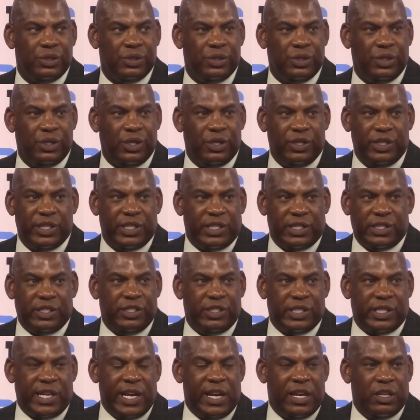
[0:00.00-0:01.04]
You know, you just, you
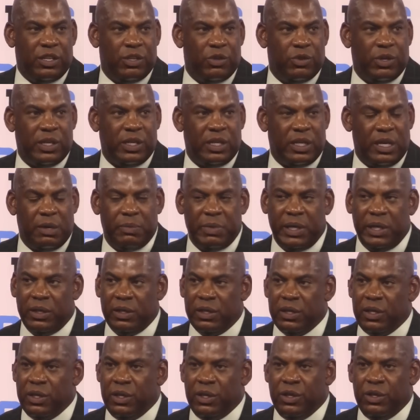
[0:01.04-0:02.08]
just can't do it. I mean,
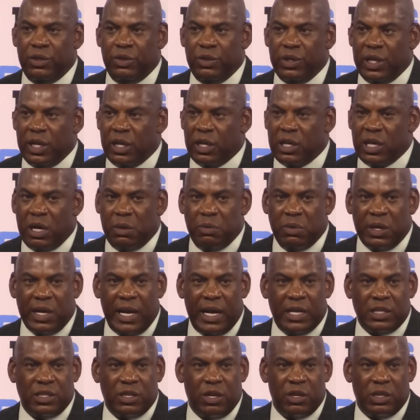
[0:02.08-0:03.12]
you get a couple
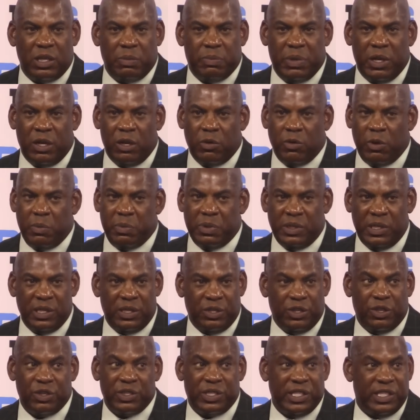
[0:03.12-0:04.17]
guys hurt, depending on what
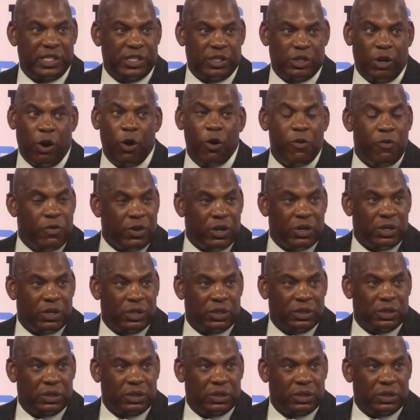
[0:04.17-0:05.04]
position, your season's over.